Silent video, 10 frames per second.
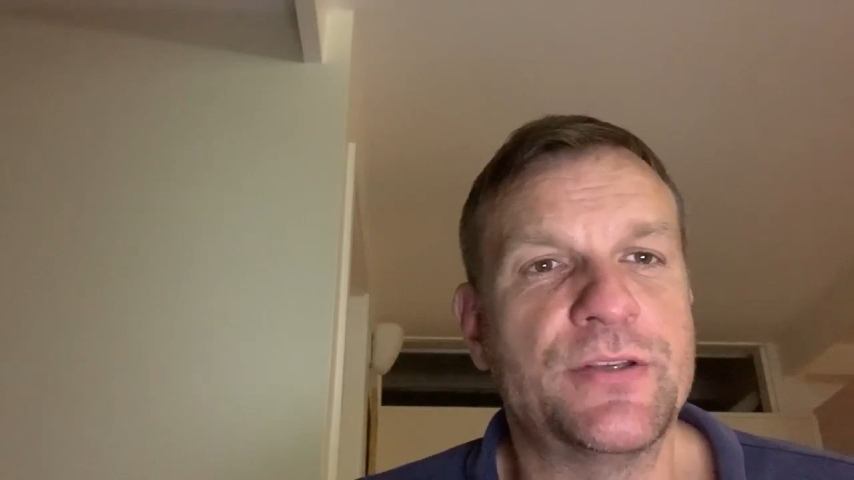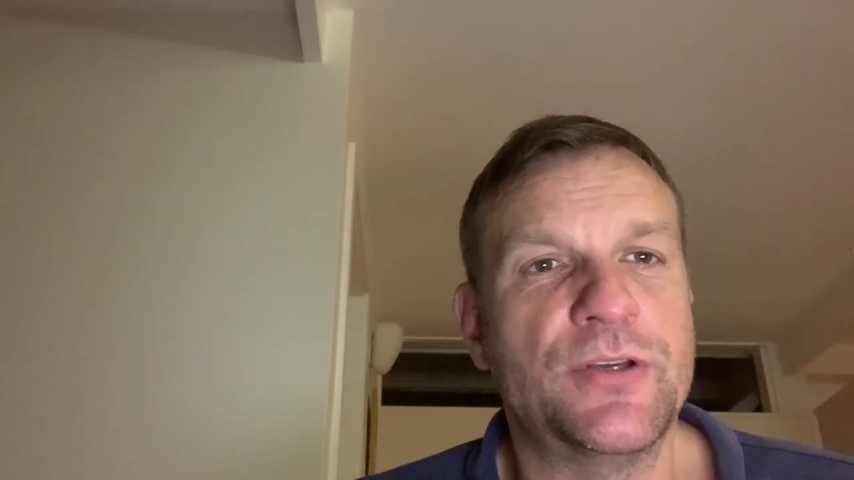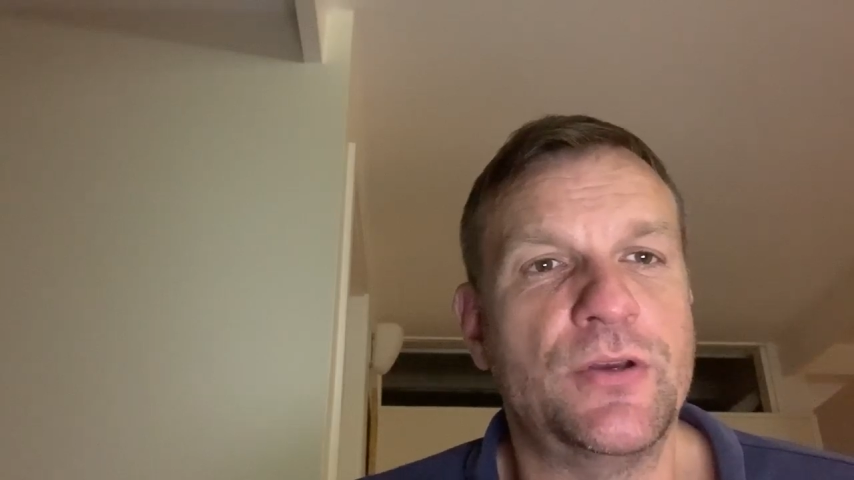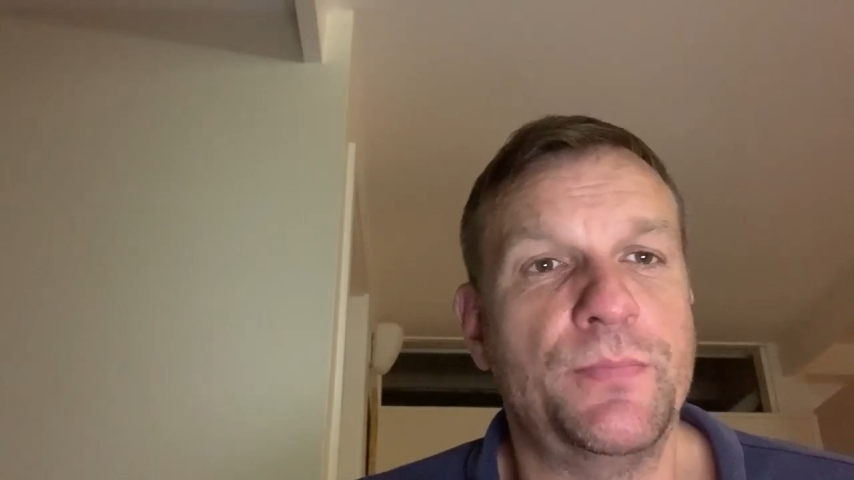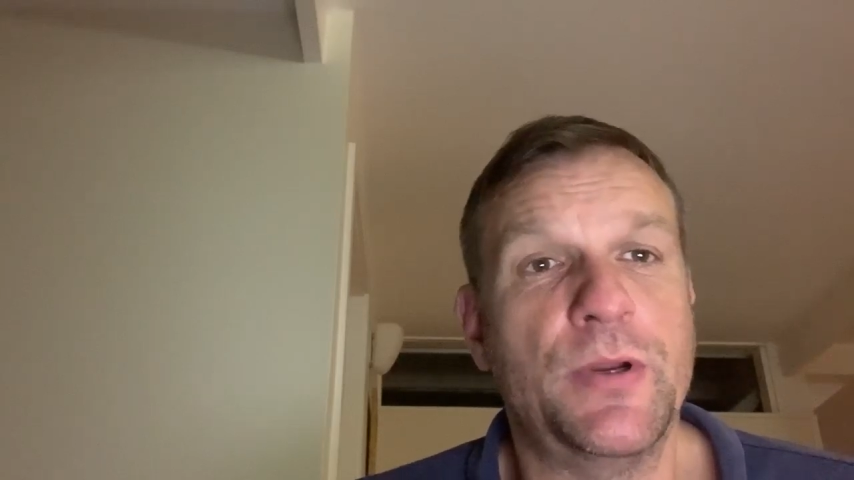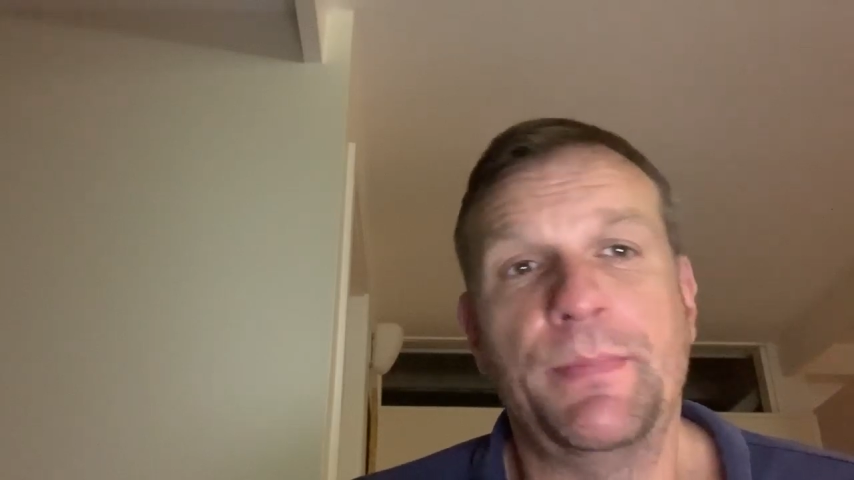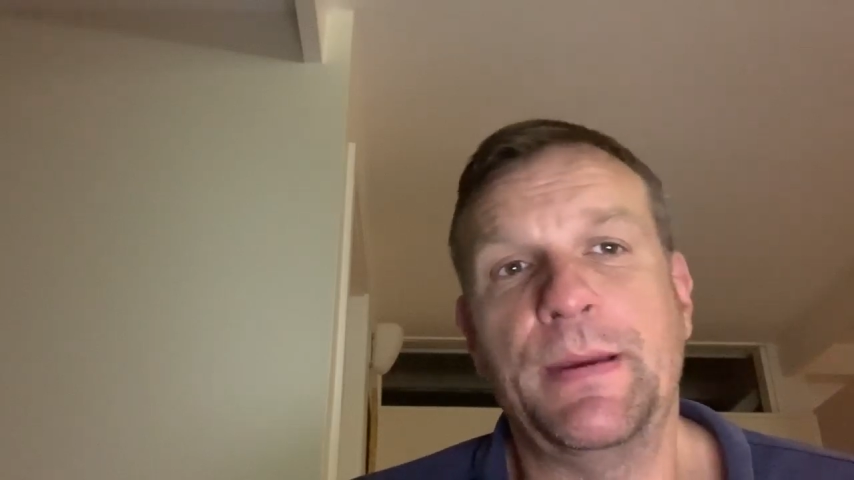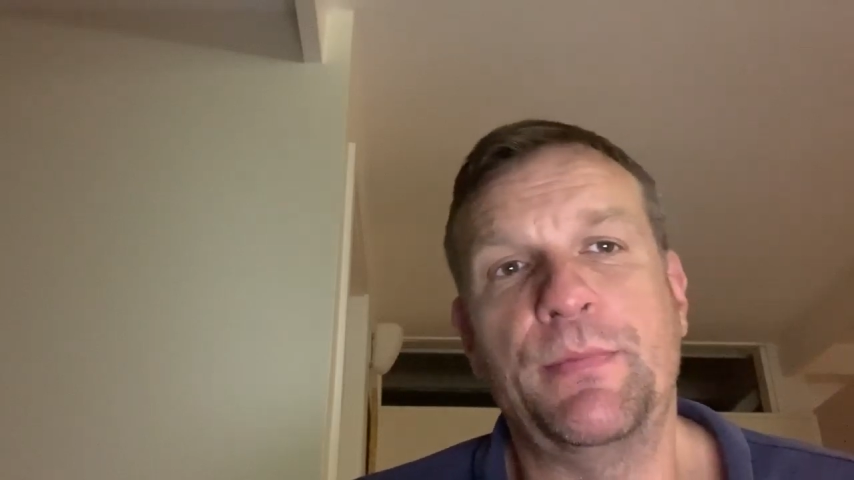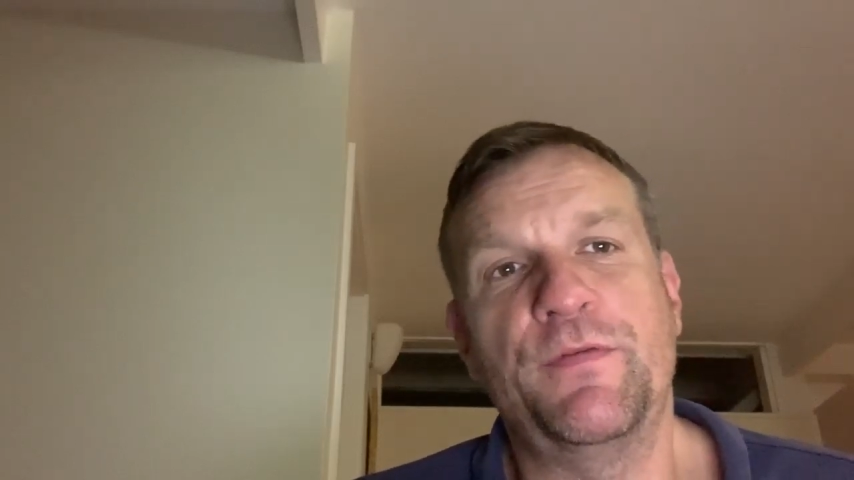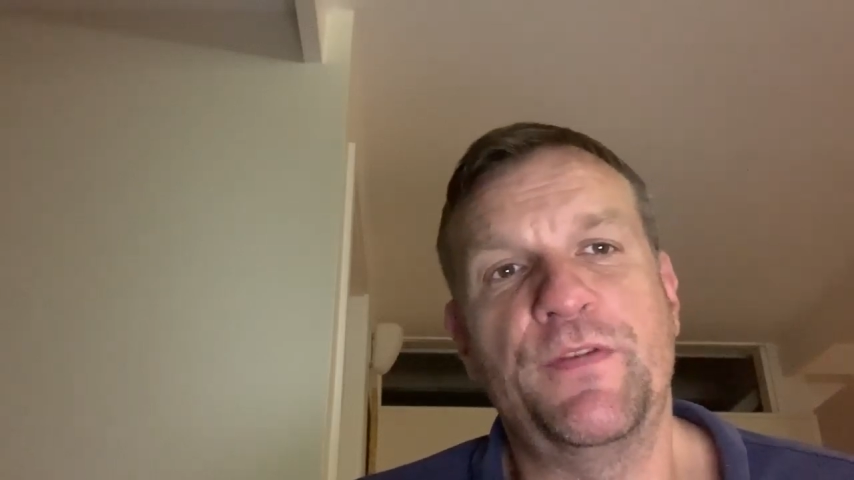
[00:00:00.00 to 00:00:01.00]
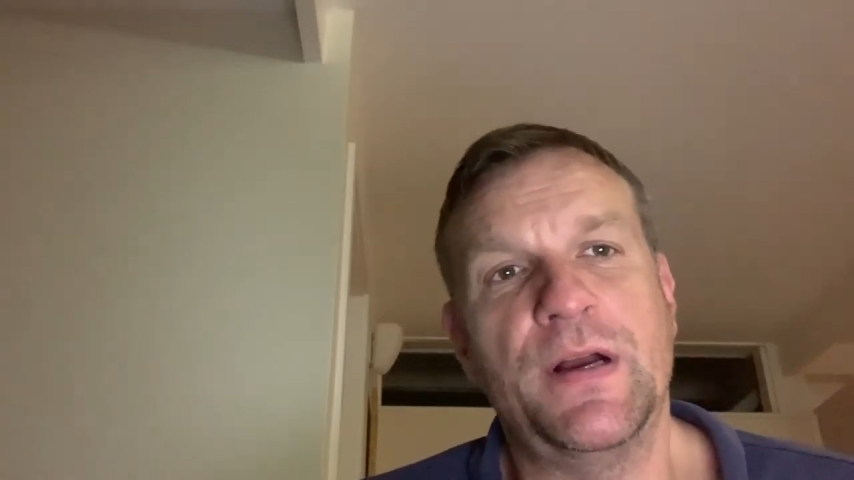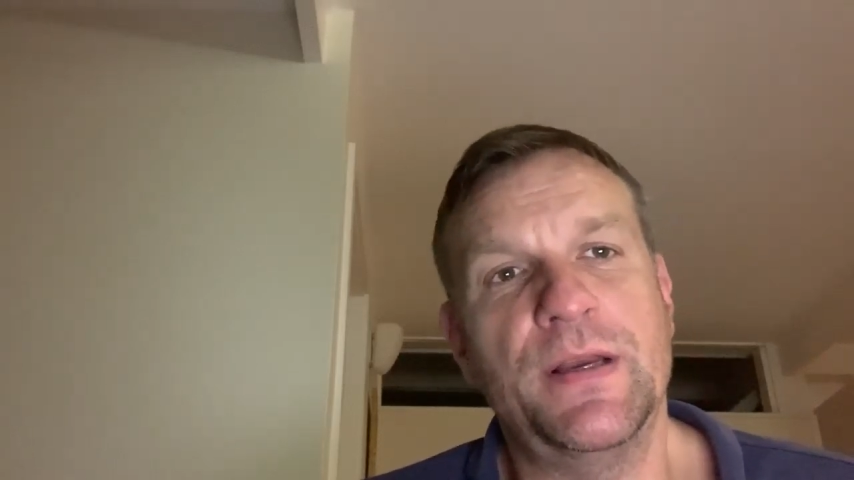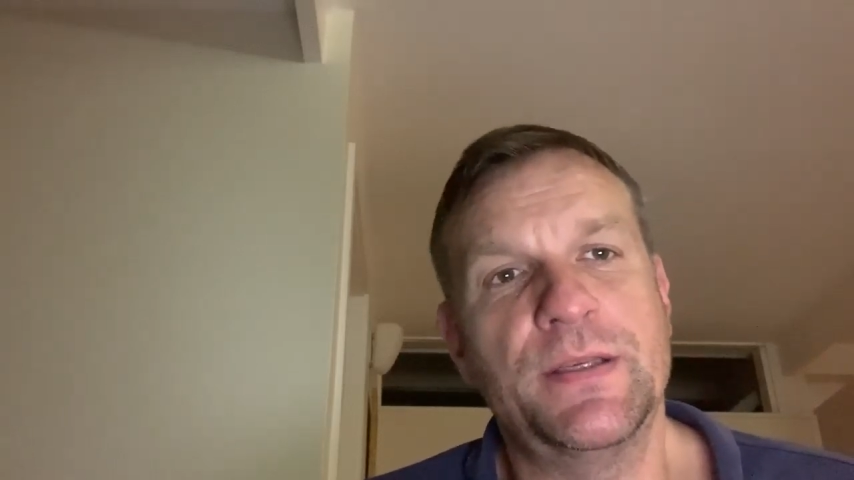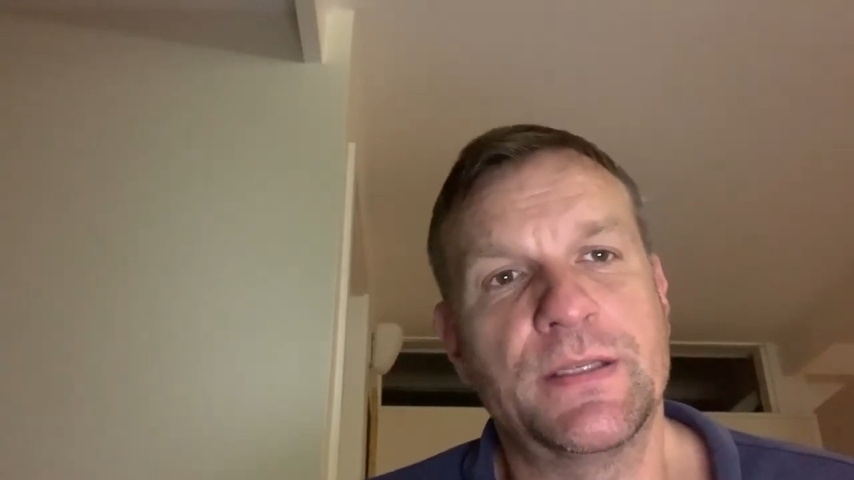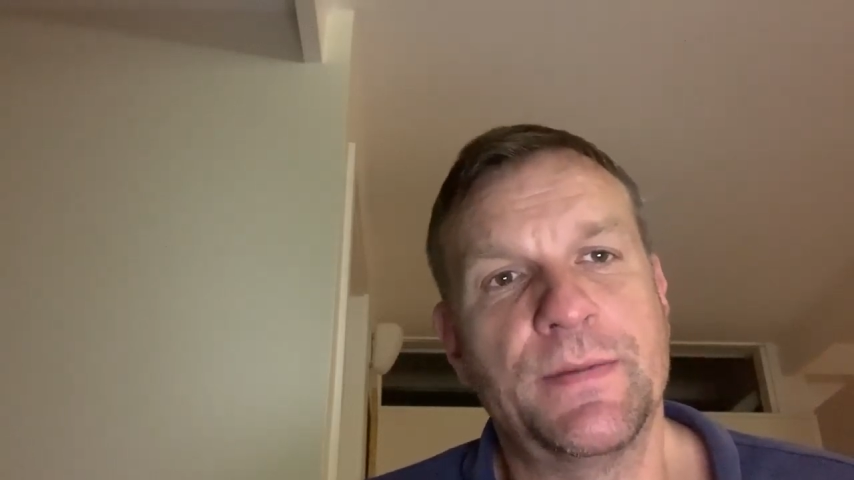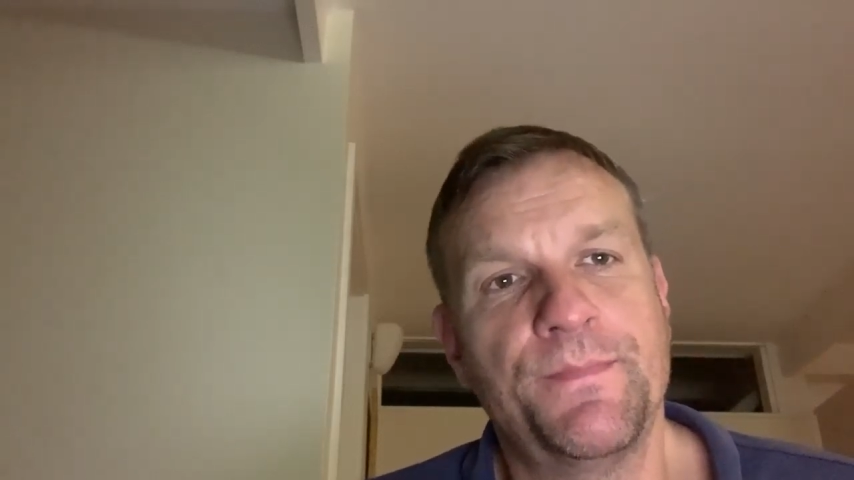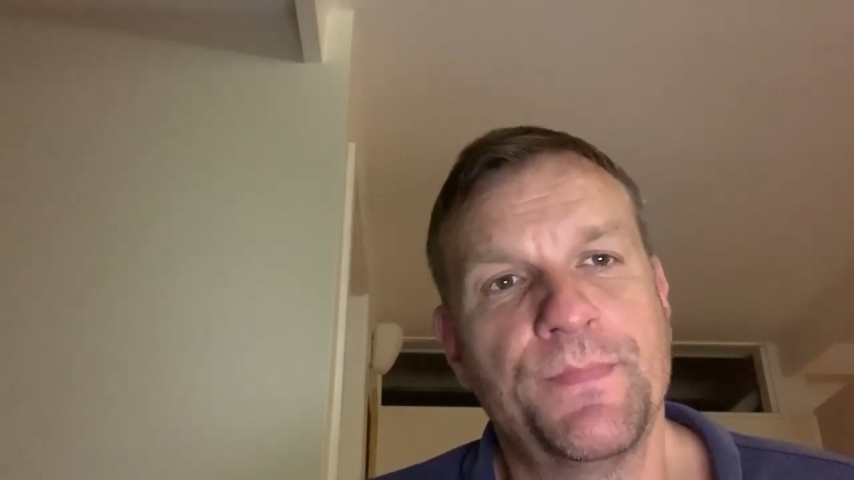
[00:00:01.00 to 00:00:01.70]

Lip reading: to putting people first,